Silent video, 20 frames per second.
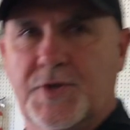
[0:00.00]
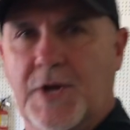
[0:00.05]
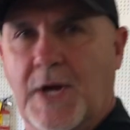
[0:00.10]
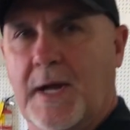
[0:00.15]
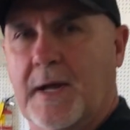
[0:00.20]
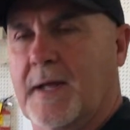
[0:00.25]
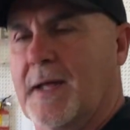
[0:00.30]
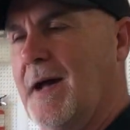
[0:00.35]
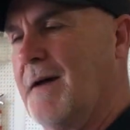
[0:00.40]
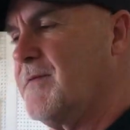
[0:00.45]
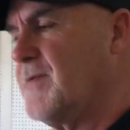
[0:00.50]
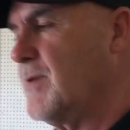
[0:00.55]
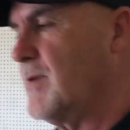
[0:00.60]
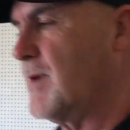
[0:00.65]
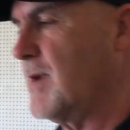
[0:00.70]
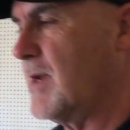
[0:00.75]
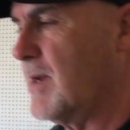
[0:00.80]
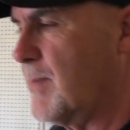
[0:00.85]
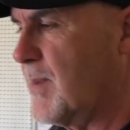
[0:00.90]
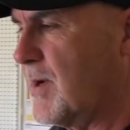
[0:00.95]
check after
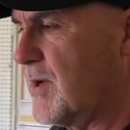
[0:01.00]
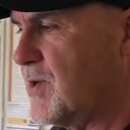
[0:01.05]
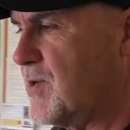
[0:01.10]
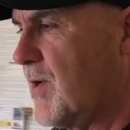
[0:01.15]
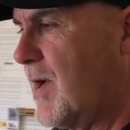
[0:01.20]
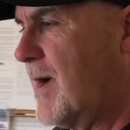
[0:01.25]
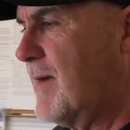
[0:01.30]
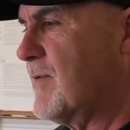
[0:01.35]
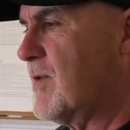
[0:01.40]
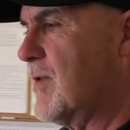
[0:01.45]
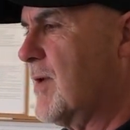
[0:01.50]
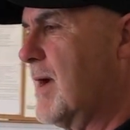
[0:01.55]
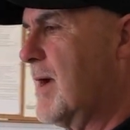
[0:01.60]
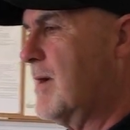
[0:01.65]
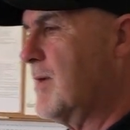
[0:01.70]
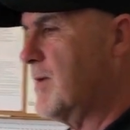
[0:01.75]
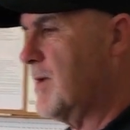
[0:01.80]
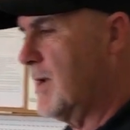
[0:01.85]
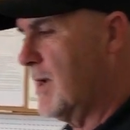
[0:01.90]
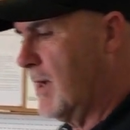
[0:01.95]
a little bit of driving
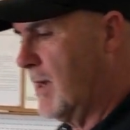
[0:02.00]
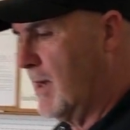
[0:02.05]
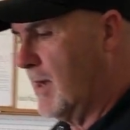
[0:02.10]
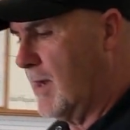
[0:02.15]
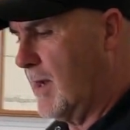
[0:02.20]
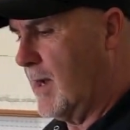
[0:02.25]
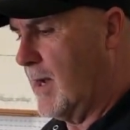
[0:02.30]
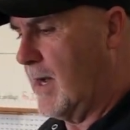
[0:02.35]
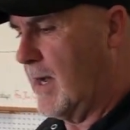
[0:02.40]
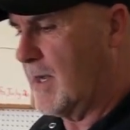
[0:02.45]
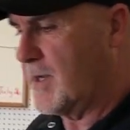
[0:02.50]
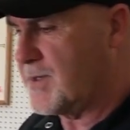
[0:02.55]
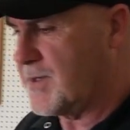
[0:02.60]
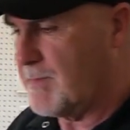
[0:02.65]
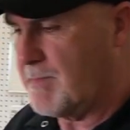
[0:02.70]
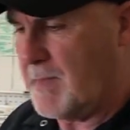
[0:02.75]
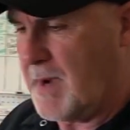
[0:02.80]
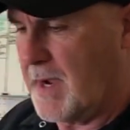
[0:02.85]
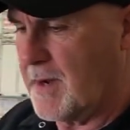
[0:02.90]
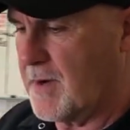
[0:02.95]
around.
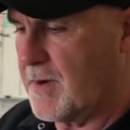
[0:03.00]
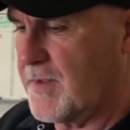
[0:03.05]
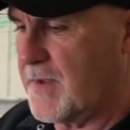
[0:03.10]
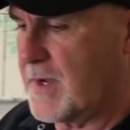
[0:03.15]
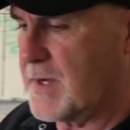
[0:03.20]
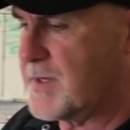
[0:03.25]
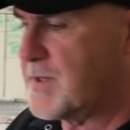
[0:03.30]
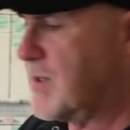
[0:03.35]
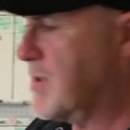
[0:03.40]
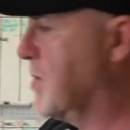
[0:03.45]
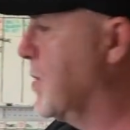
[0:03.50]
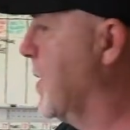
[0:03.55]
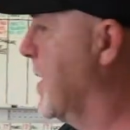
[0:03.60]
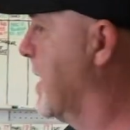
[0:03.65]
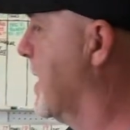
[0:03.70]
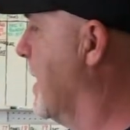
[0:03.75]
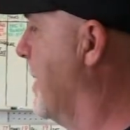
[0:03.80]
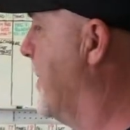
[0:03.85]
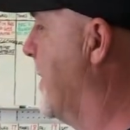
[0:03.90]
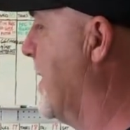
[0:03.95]
Some minor things to
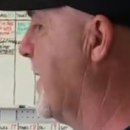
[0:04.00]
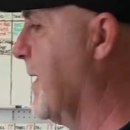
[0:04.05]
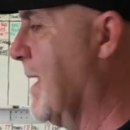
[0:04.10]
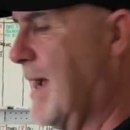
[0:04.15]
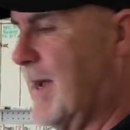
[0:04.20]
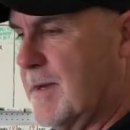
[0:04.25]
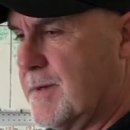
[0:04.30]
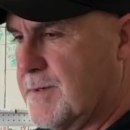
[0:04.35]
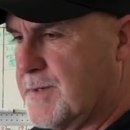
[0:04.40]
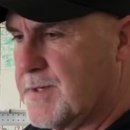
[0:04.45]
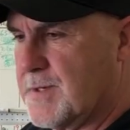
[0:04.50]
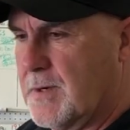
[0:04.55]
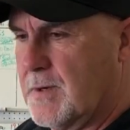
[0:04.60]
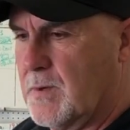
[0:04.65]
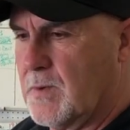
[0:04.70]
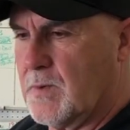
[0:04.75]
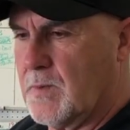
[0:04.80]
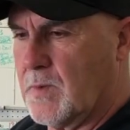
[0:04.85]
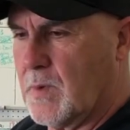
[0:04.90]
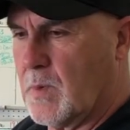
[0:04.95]
tweak up on that,
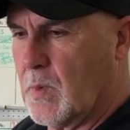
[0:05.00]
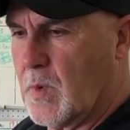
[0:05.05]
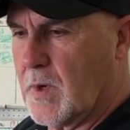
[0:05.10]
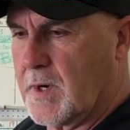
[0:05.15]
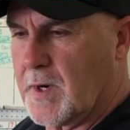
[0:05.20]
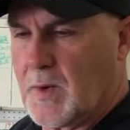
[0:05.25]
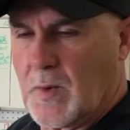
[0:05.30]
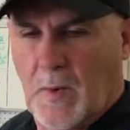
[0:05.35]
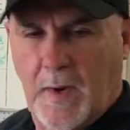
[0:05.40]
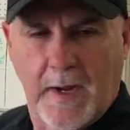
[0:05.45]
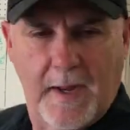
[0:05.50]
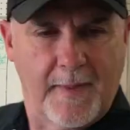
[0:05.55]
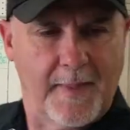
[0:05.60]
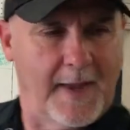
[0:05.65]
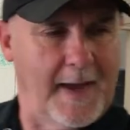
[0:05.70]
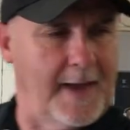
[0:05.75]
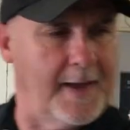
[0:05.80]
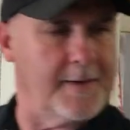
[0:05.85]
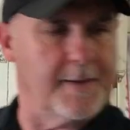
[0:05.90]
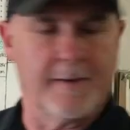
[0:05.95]
so we're working away on
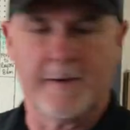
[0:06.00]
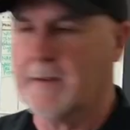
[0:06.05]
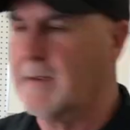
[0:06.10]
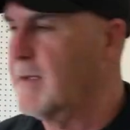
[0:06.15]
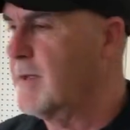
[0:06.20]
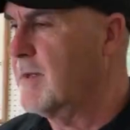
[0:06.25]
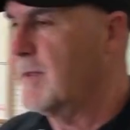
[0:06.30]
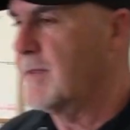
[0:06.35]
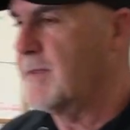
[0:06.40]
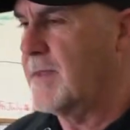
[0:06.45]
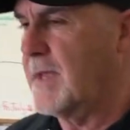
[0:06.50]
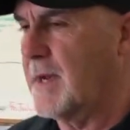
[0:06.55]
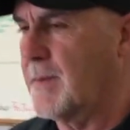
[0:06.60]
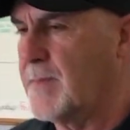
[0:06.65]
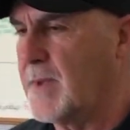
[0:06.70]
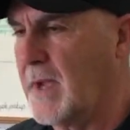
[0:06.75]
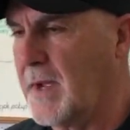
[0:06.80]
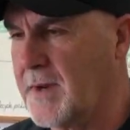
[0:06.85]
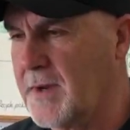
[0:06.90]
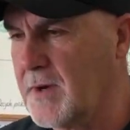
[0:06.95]
that. That'll
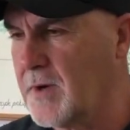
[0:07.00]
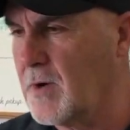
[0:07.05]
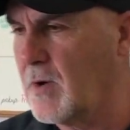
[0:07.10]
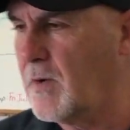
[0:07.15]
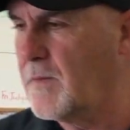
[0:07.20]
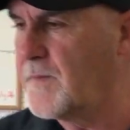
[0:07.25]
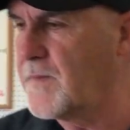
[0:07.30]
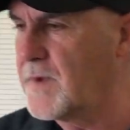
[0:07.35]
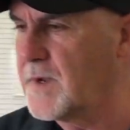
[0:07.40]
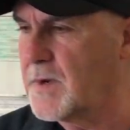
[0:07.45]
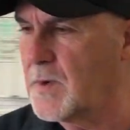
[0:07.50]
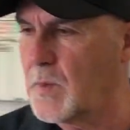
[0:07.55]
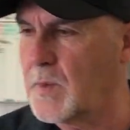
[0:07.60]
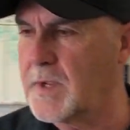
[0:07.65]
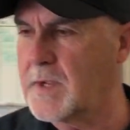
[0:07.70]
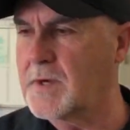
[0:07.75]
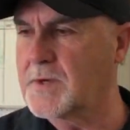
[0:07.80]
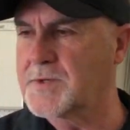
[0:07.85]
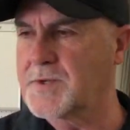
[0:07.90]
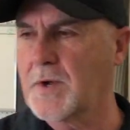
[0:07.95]
be out of here hopefully in a
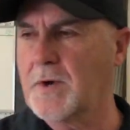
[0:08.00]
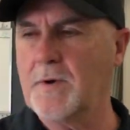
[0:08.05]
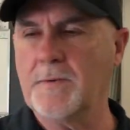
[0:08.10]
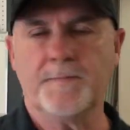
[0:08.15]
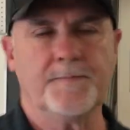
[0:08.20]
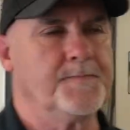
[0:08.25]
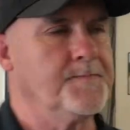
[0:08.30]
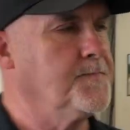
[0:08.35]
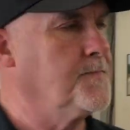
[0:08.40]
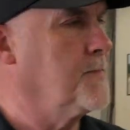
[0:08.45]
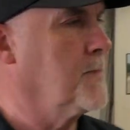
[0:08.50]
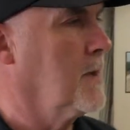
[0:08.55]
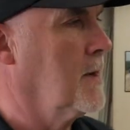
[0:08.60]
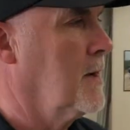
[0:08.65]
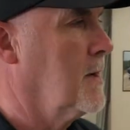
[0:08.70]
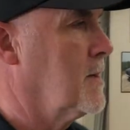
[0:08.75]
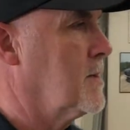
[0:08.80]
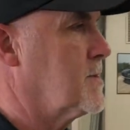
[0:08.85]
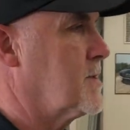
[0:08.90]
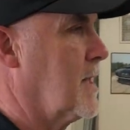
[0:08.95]
week or so.
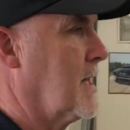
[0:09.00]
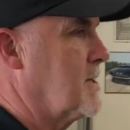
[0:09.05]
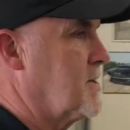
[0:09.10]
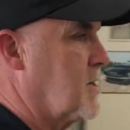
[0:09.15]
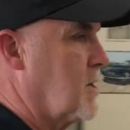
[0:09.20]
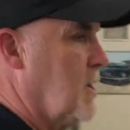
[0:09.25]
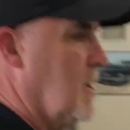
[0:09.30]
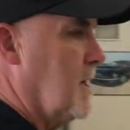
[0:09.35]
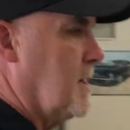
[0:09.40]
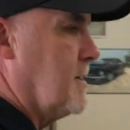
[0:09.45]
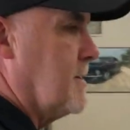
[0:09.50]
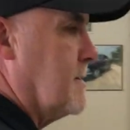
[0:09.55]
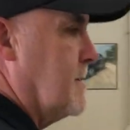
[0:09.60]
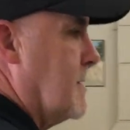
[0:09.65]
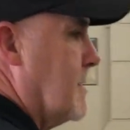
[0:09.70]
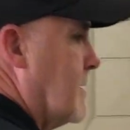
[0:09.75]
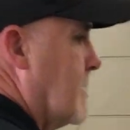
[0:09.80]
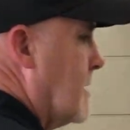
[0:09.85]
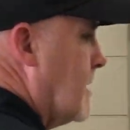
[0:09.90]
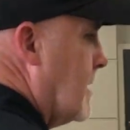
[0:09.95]
So that's good.
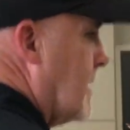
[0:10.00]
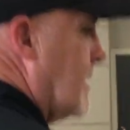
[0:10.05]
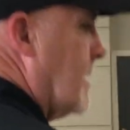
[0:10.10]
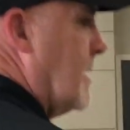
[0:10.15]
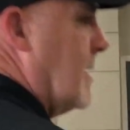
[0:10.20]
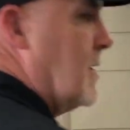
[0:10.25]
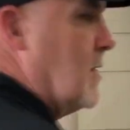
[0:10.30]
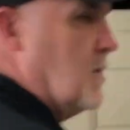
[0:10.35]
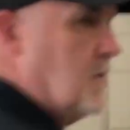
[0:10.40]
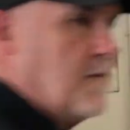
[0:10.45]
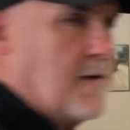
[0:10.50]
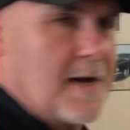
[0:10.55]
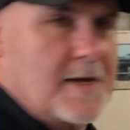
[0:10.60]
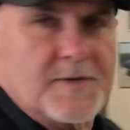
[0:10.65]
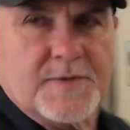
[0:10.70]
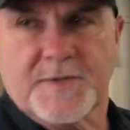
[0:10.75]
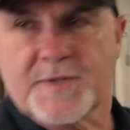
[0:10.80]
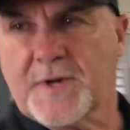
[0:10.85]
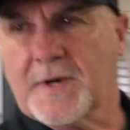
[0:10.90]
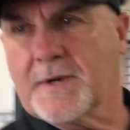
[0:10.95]
We're
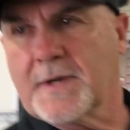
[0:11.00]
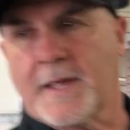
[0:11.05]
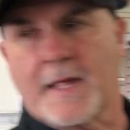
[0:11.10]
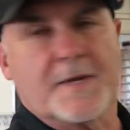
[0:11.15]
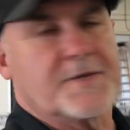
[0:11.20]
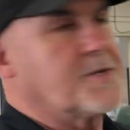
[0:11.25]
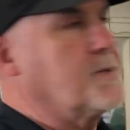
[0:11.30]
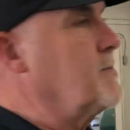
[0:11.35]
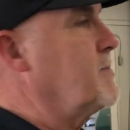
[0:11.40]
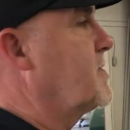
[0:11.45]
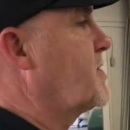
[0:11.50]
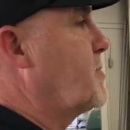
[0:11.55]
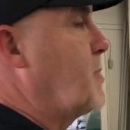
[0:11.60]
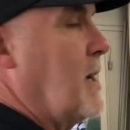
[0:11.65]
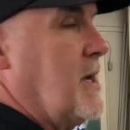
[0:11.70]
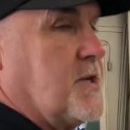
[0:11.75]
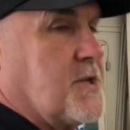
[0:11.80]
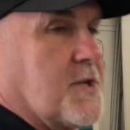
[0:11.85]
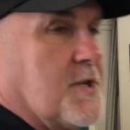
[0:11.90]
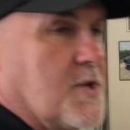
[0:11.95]
actually starting to get some
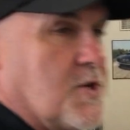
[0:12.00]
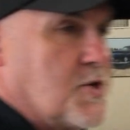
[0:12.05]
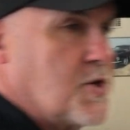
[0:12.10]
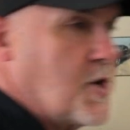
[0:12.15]
space in the